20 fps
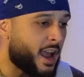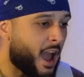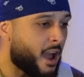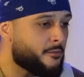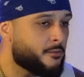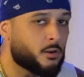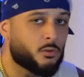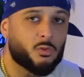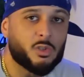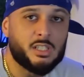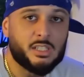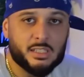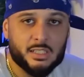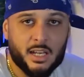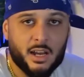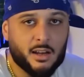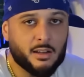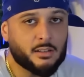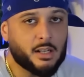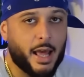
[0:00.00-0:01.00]
having
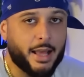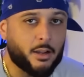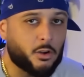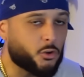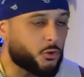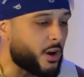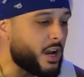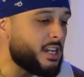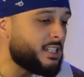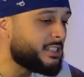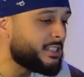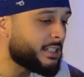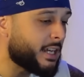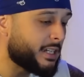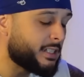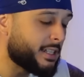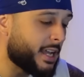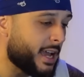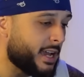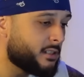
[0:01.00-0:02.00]
resale like crazy
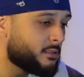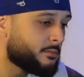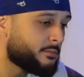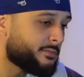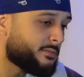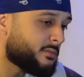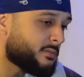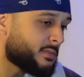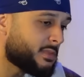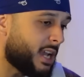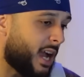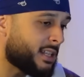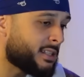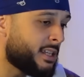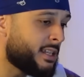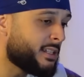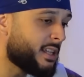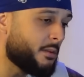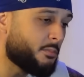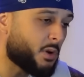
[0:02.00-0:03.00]
like that, I
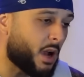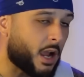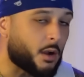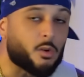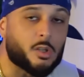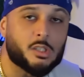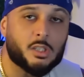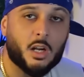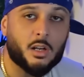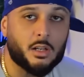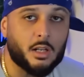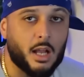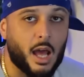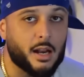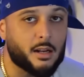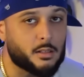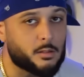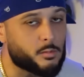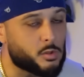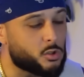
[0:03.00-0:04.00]
think they probably returned a
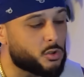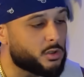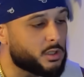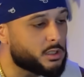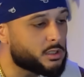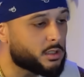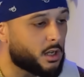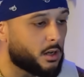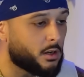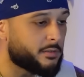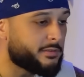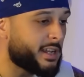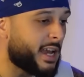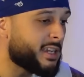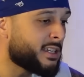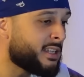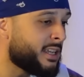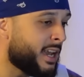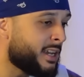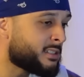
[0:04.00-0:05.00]
lot of them joints. So if
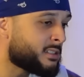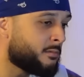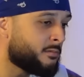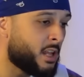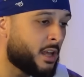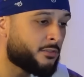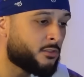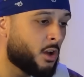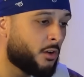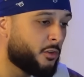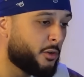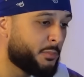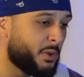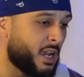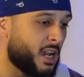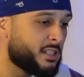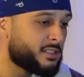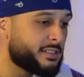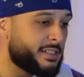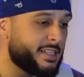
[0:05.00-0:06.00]
Nike has some leftover
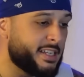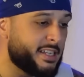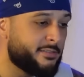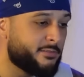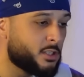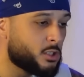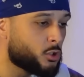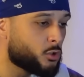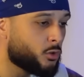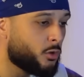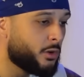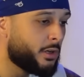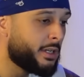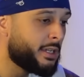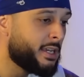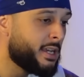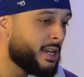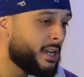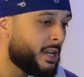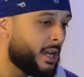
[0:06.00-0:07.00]
pairs in the
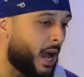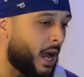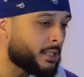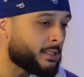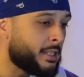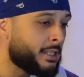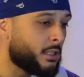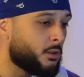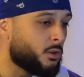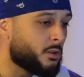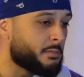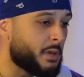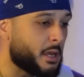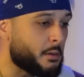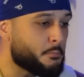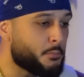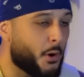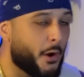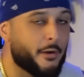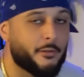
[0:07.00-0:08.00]
inventory, I think it would
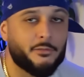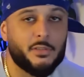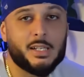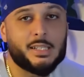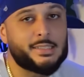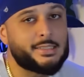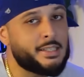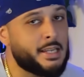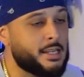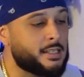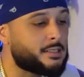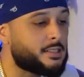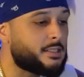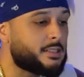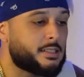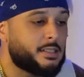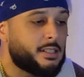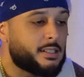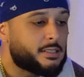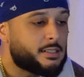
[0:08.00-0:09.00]
make perfect sense to
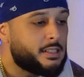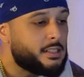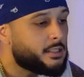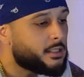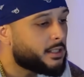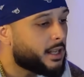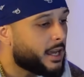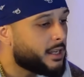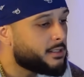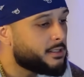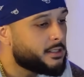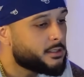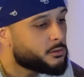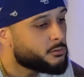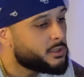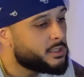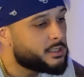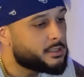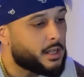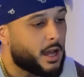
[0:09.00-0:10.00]
see a sneaker like this
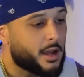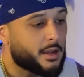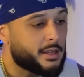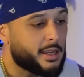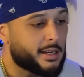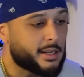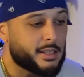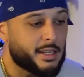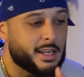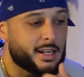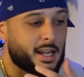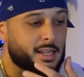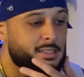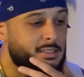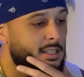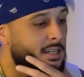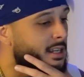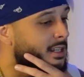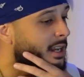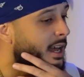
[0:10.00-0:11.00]
restock. And again, I
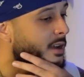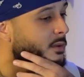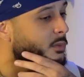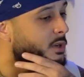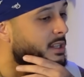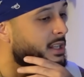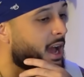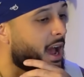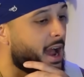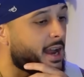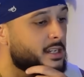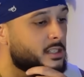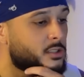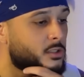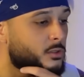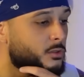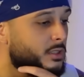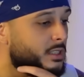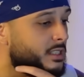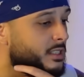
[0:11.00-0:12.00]
said like one of the
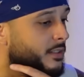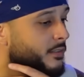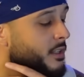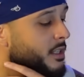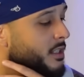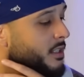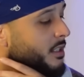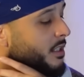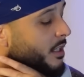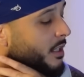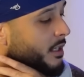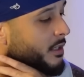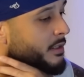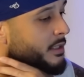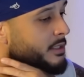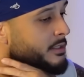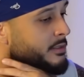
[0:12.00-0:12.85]
hottest threes of the year.